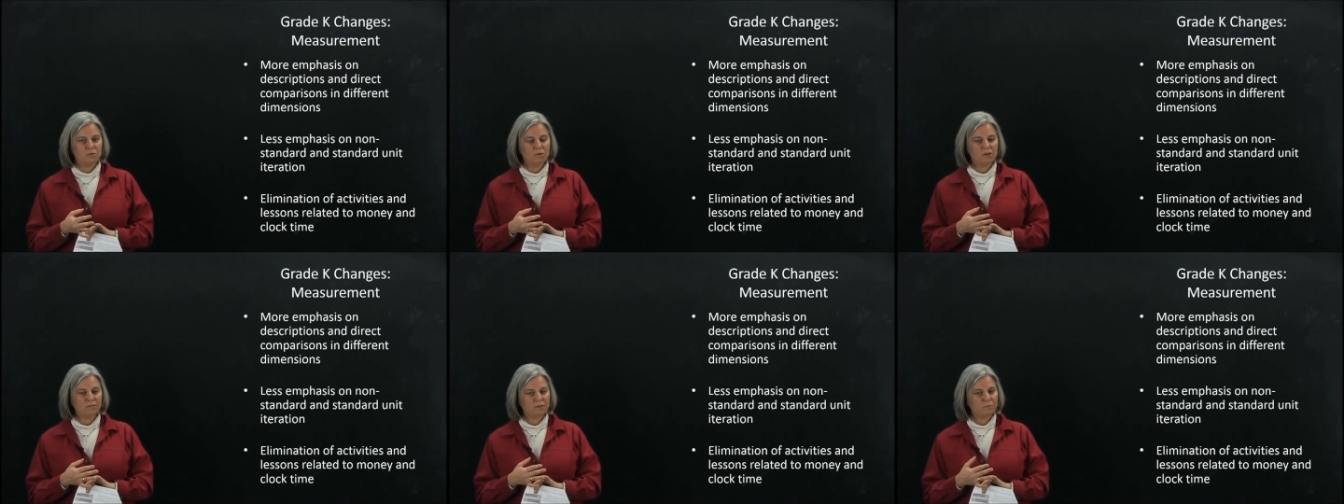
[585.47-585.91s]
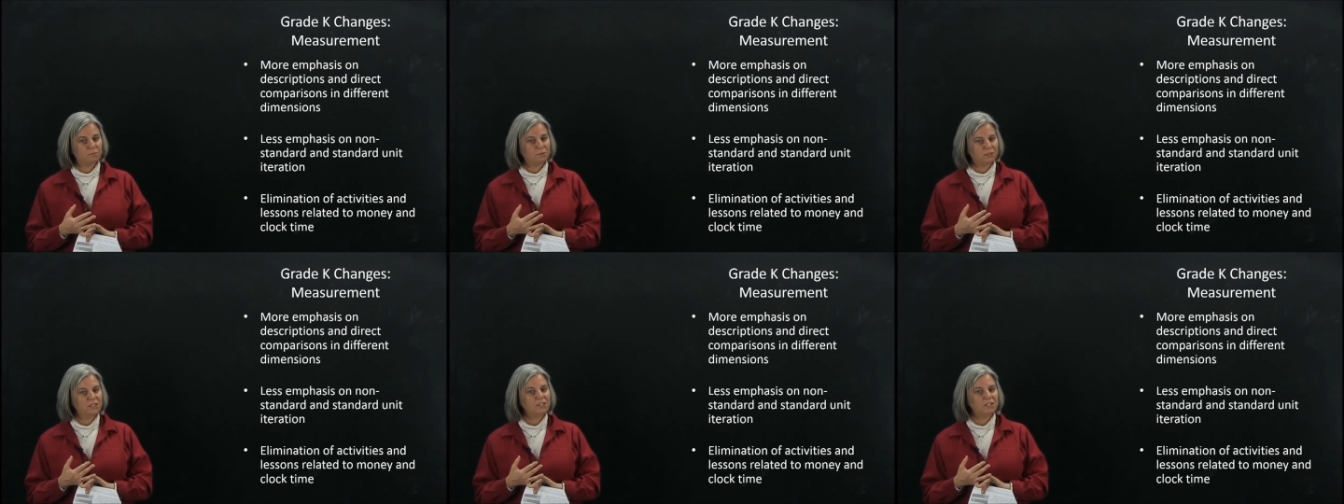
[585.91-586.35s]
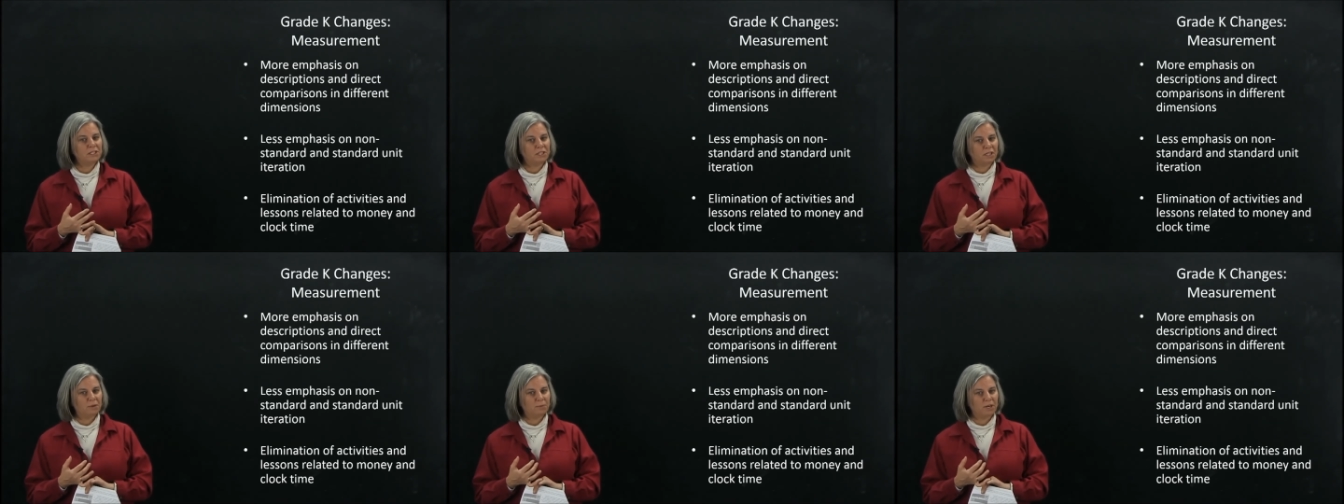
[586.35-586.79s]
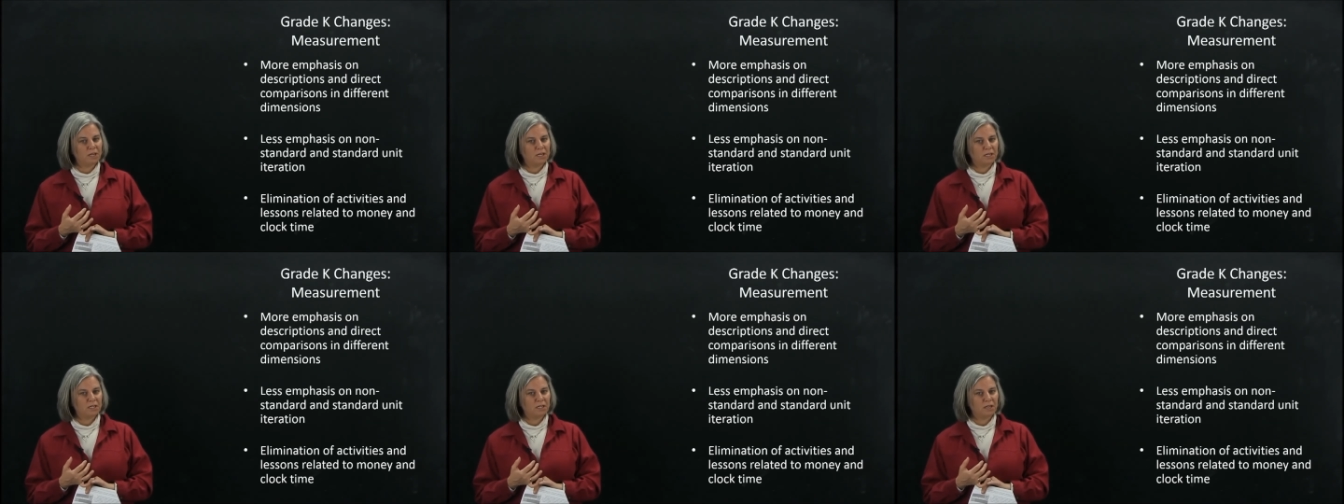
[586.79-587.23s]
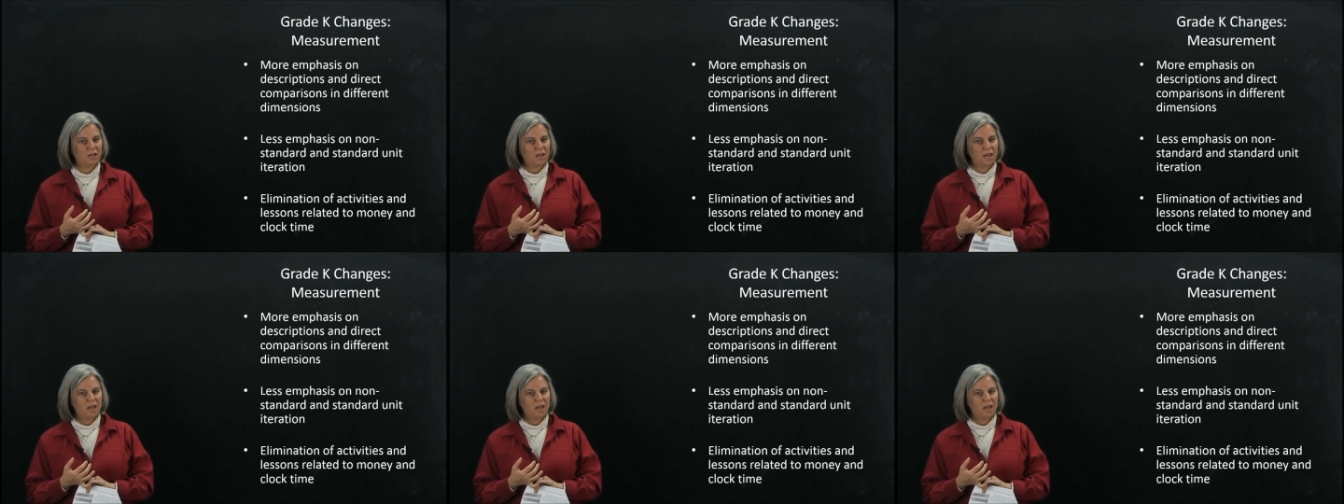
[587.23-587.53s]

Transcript: we have completely eliminated